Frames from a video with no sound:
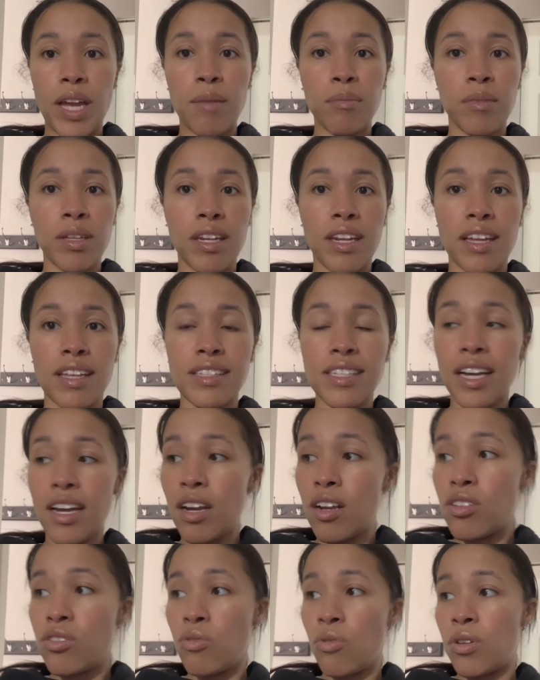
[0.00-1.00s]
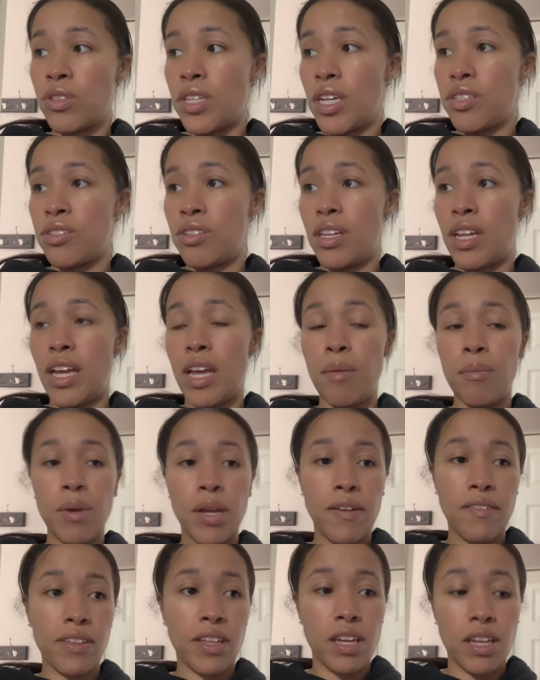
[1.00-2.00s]
emptied the entire storage yesterday and put
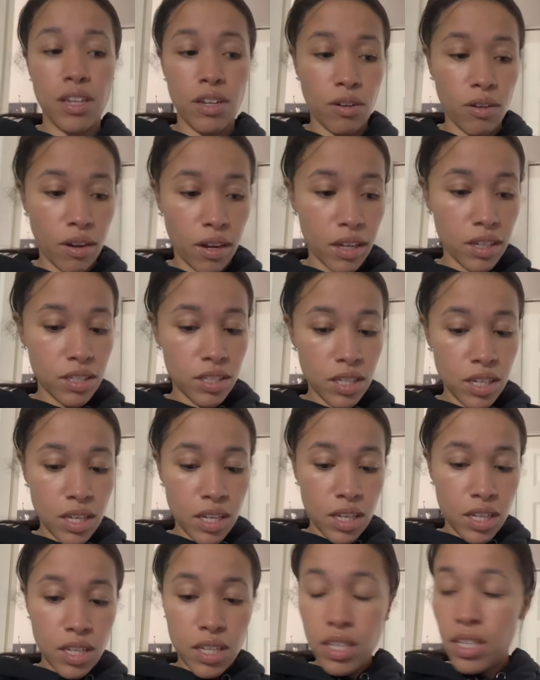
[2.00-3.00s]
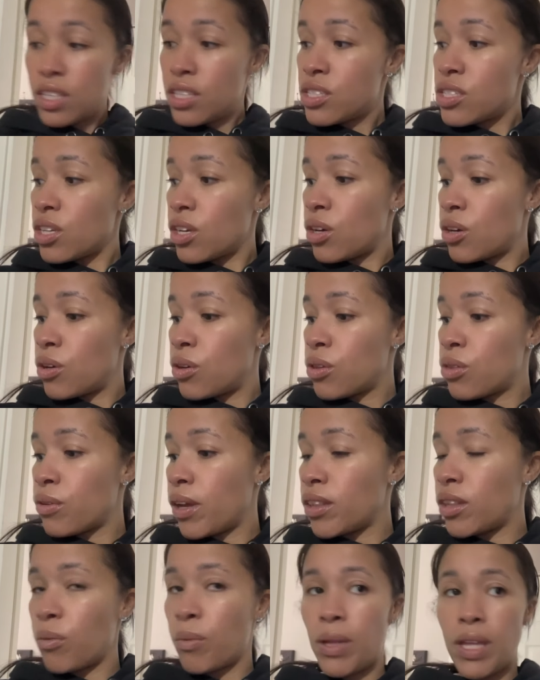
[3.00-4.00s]
everything in the garage. So
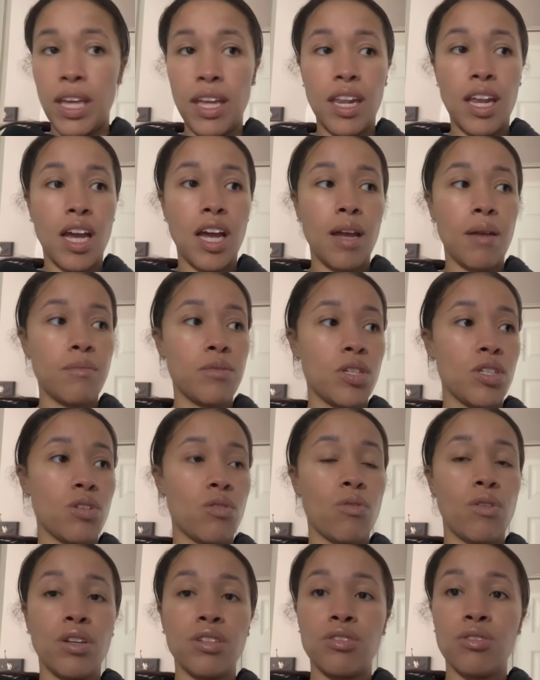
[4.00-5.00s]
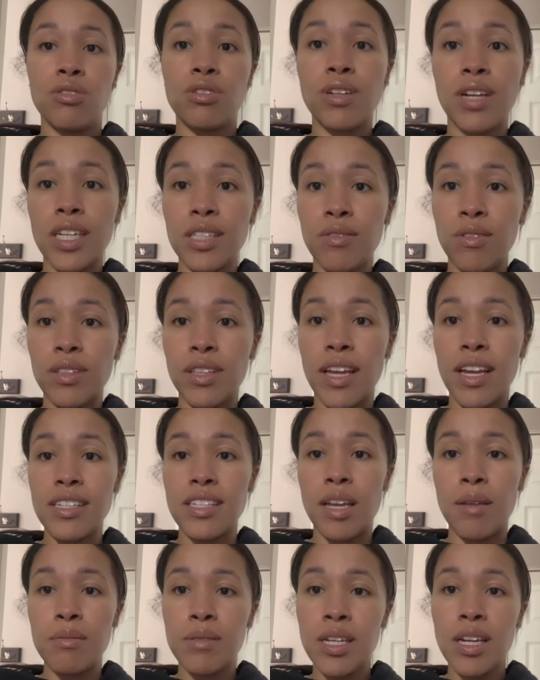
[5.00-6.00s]
throughout the weekend, I'm just going to transfer things
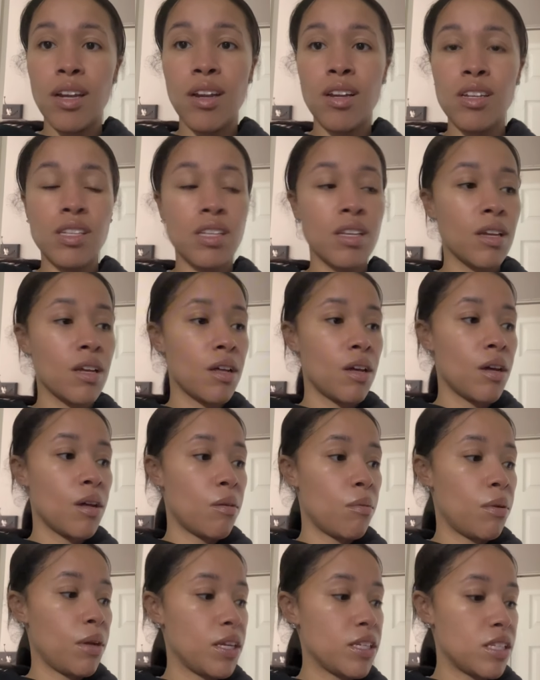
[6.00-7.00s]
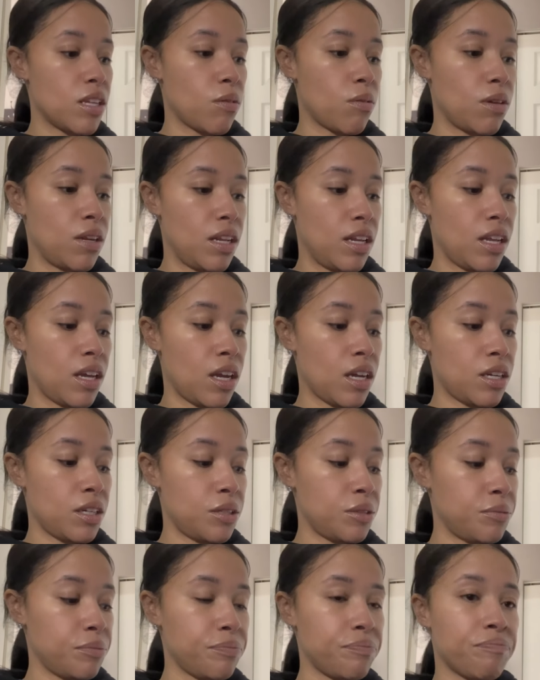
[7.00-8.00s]
upstairs, place them where we need to
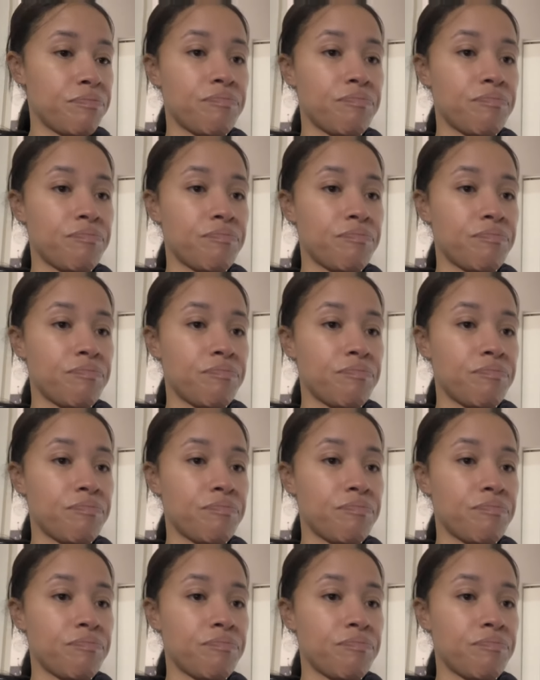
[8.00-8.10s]
go,